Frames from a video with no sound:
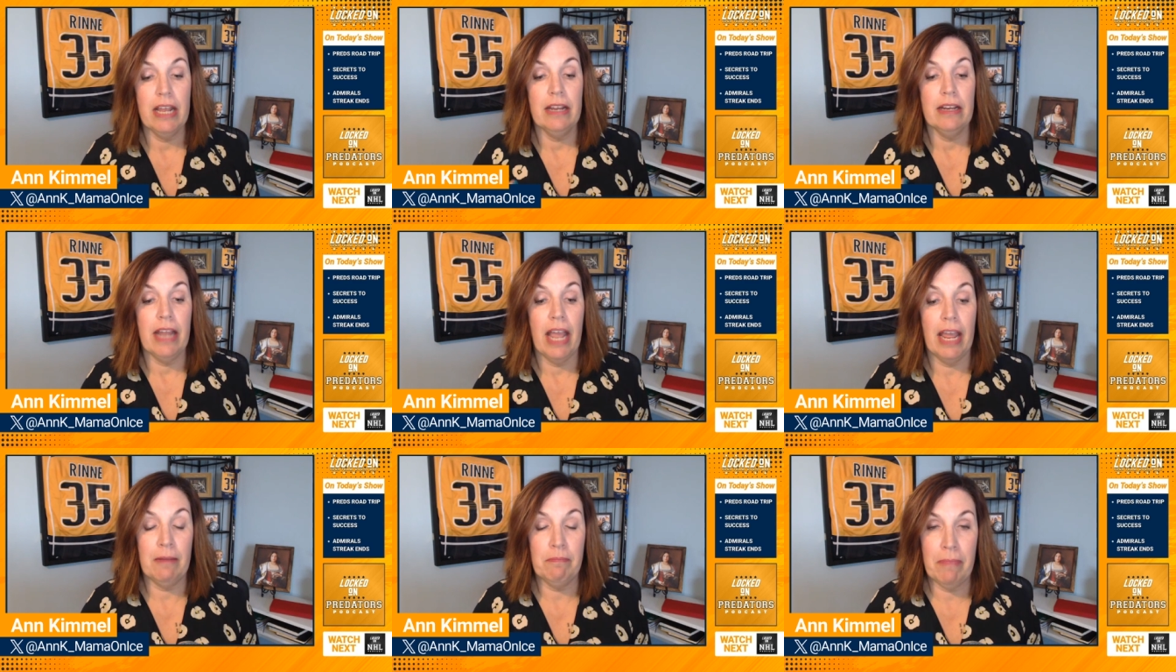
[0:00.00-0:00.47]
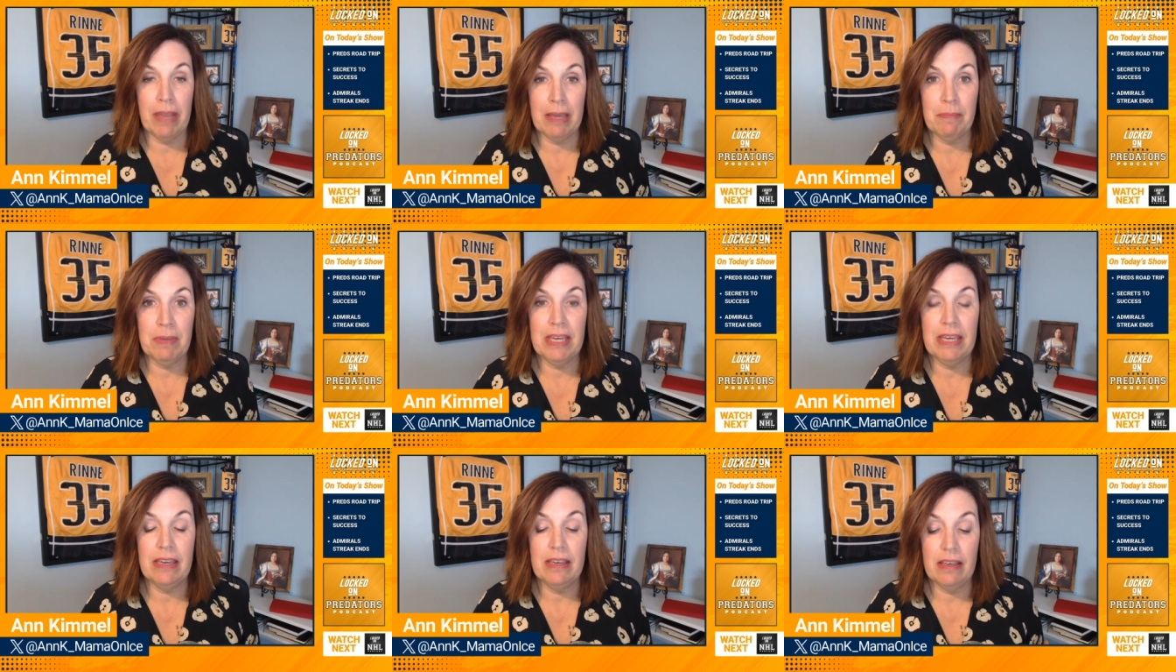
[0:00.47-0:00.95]
and
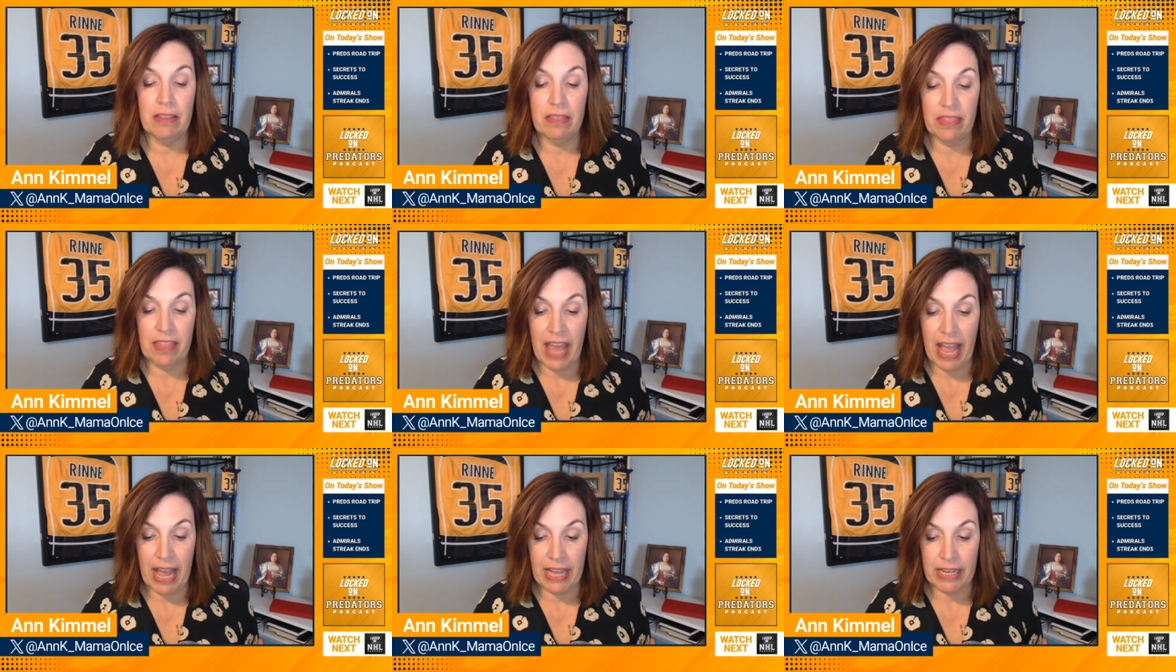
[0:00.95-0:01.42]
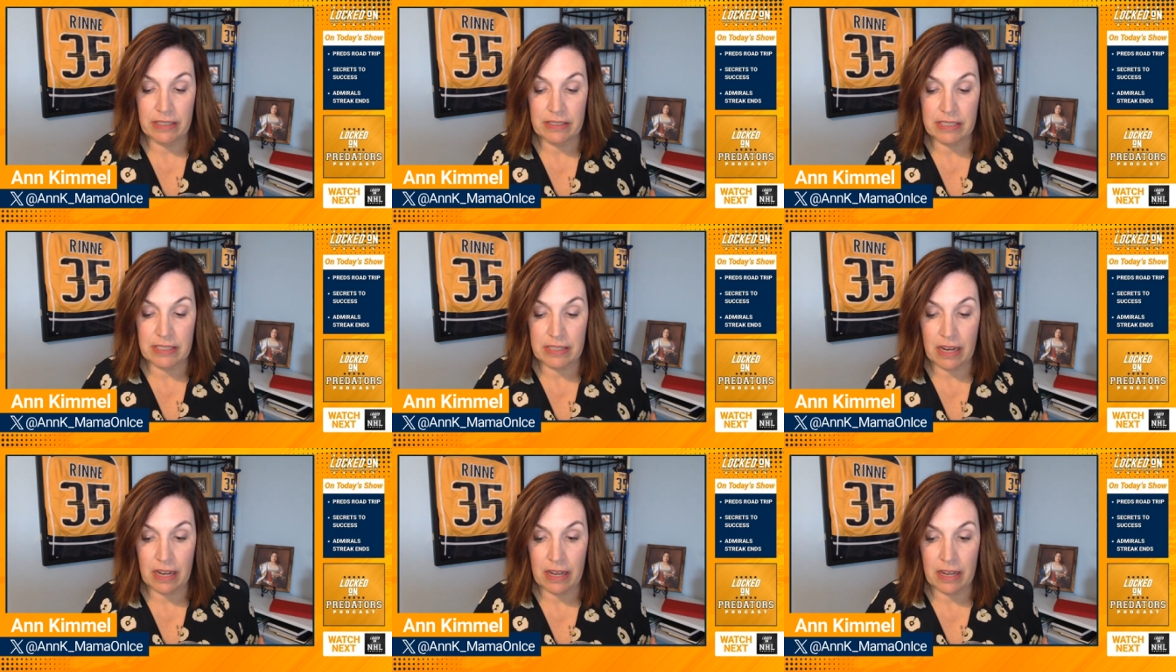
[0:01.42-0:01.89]
maybe that
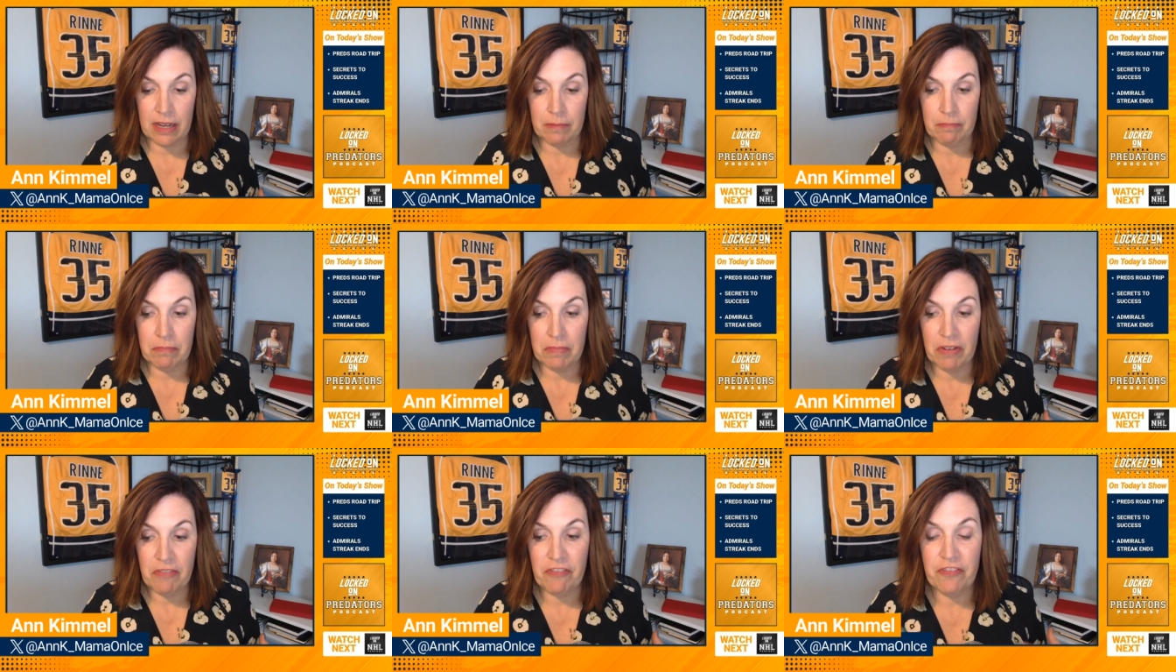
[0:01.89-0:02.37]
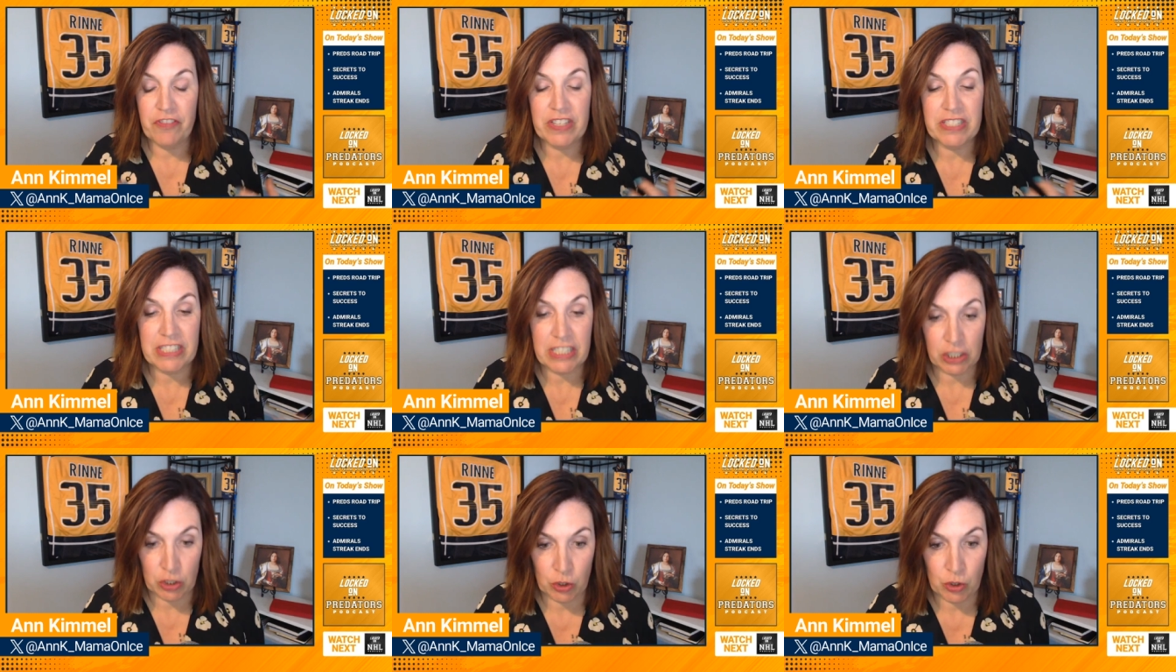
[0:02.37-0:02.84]
um,
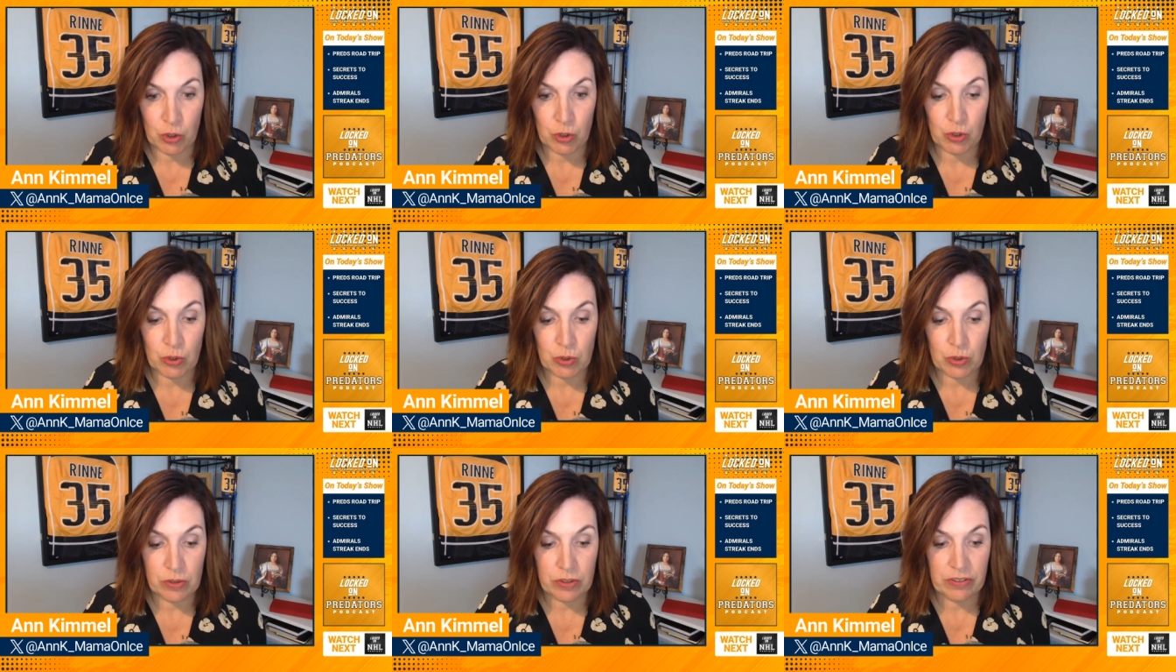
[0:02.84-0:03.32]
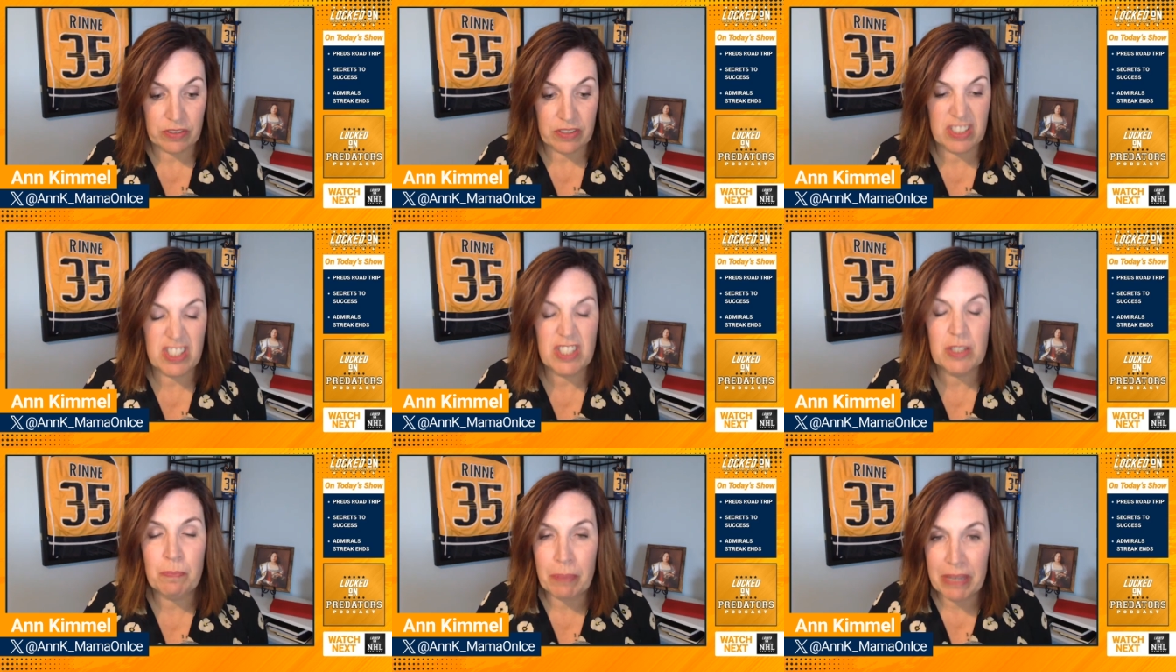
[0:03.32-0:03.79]
physical
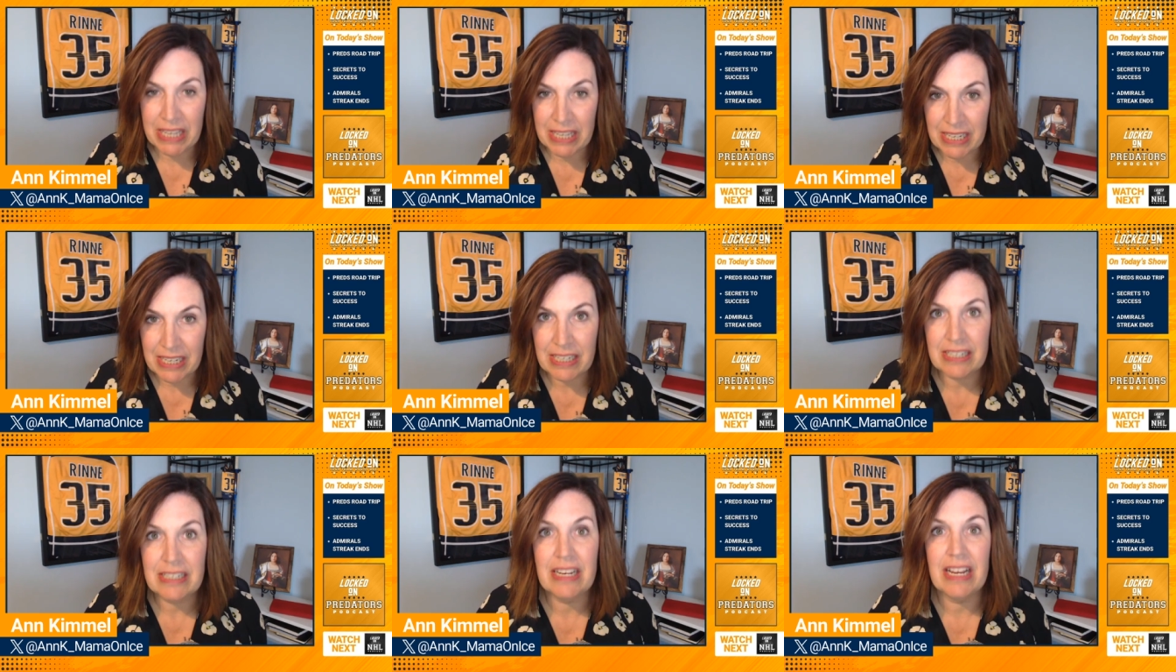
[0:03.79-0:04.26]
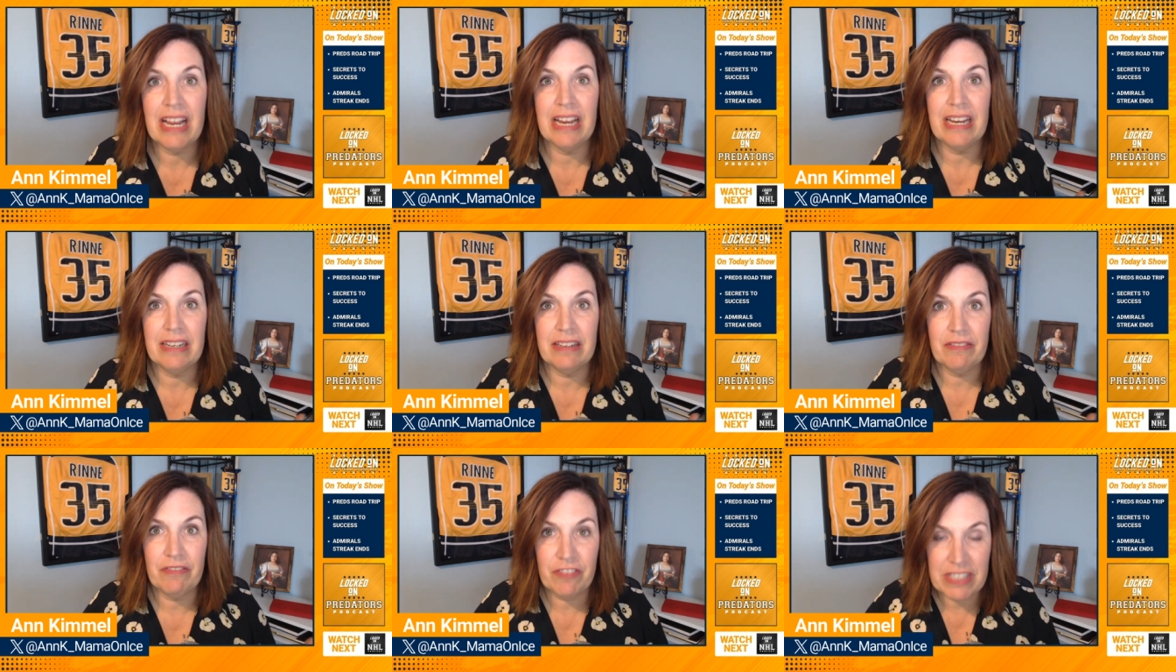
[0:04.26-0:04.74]
speed
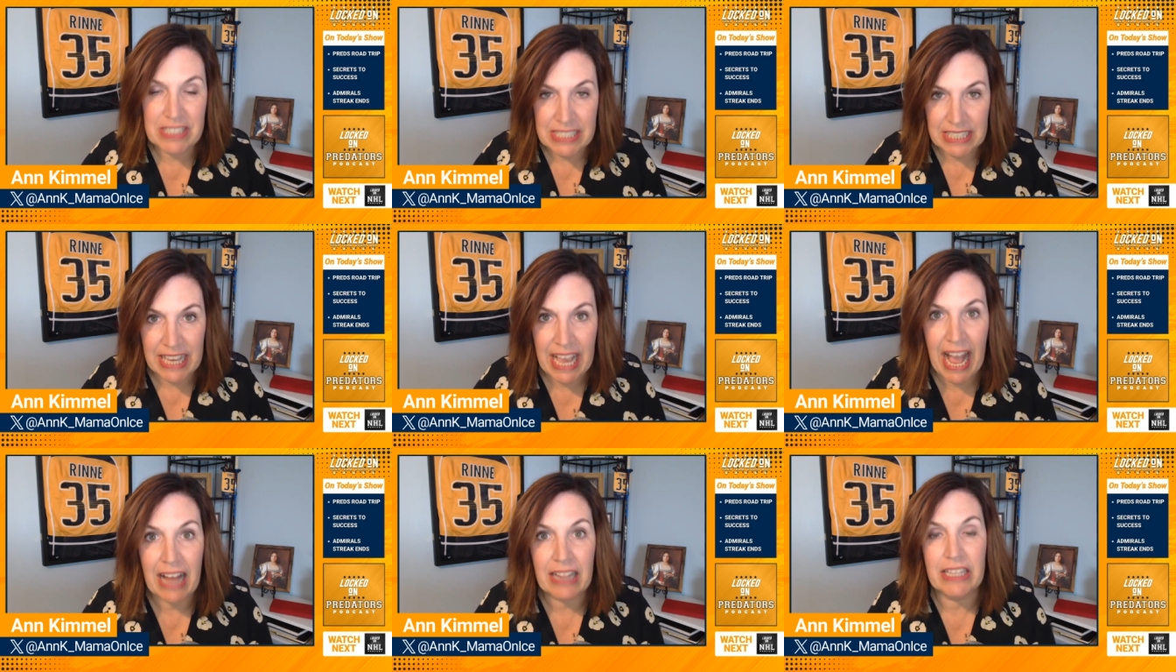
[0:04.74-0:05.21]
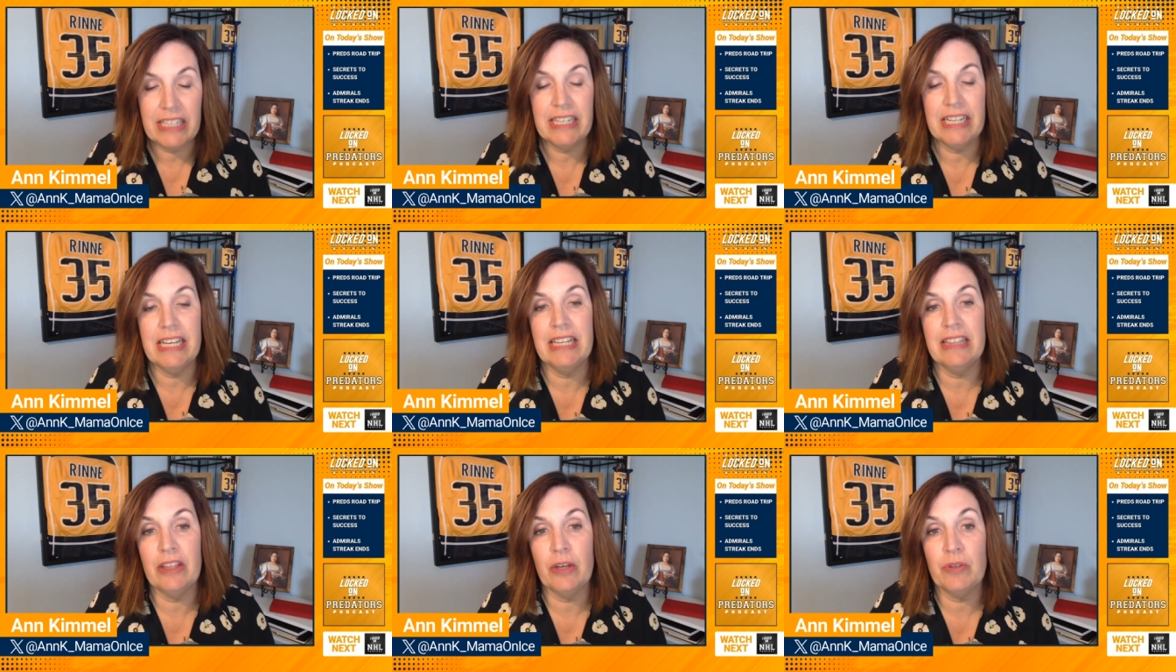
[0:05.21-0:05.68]
and physicality
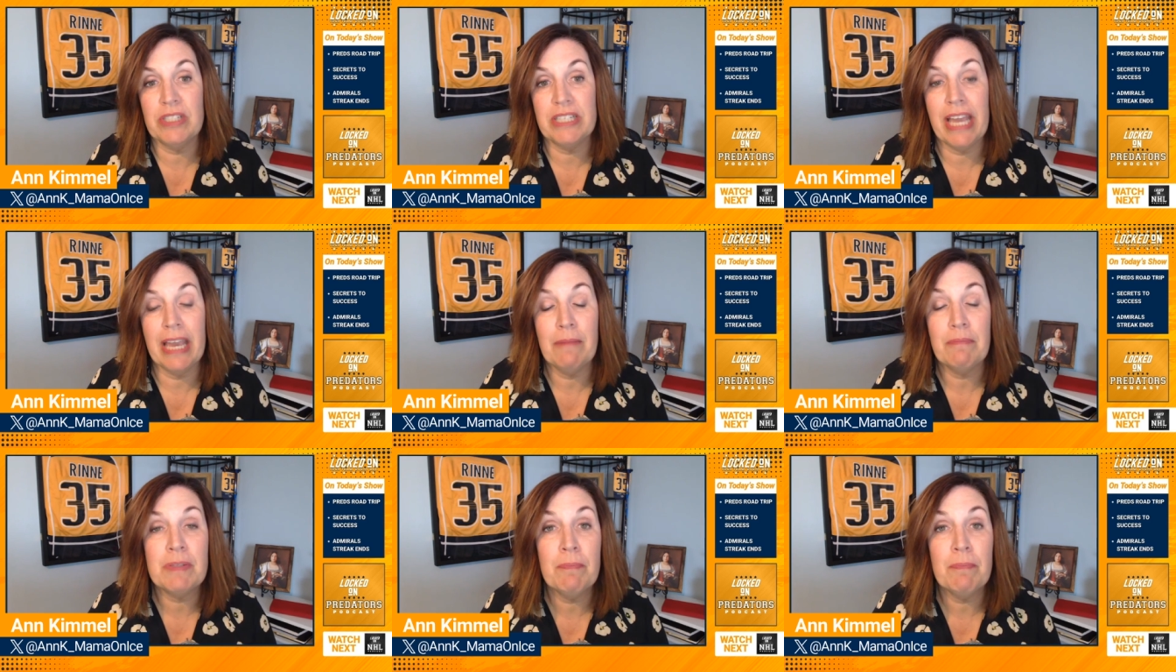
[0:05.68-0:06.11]
in those games.